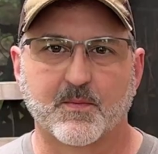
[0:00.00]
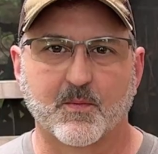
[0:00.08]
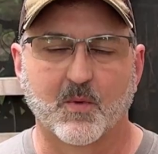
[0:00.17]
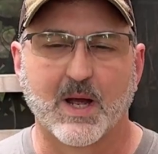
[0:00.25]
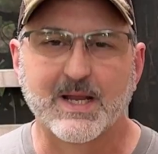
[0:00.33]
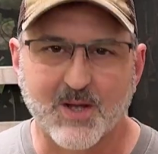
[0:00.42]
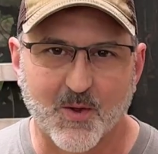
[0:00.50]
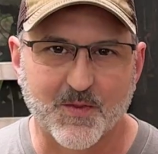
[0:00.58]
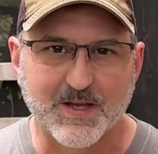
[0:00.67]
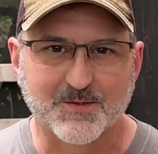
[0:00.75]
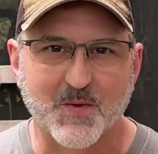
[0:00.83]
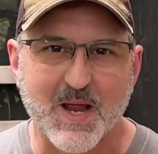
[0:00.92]
Hey y'all,
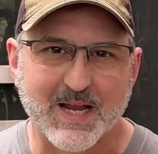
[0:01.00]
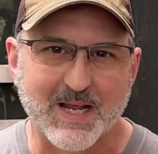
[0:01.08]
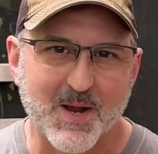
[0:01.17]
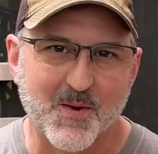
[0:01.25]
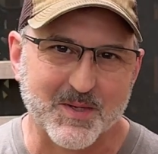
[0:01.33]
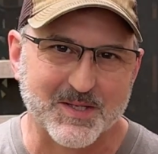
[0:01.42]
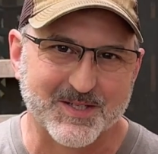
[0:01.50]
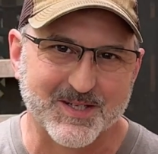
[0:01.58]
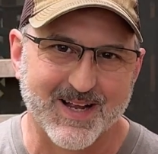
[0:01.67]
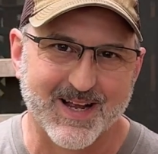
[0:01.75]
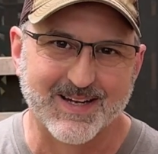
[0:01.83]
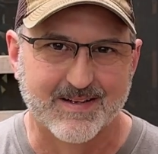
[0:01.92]
thanks for hanging out with us
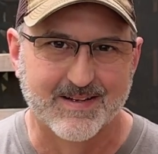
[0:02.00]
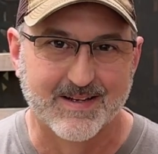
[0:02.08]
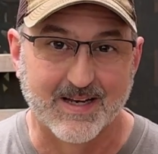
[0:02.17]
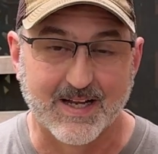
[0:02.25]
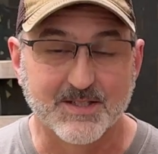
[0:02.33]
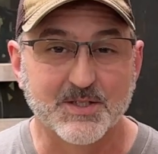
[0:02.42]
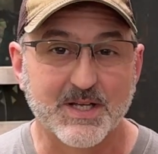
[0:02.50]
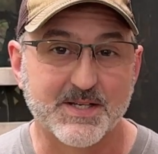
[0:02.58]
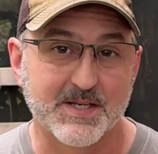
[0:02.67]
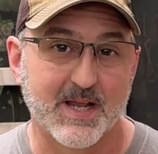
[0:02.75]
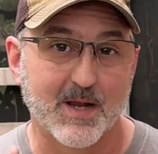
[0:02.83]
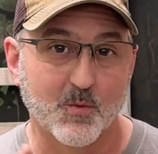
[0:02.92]
today. And like I said,
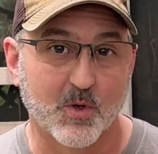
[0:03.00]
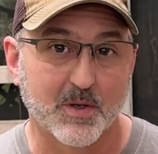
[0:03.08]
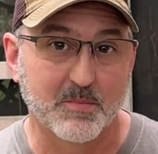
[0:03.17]
today we're going to be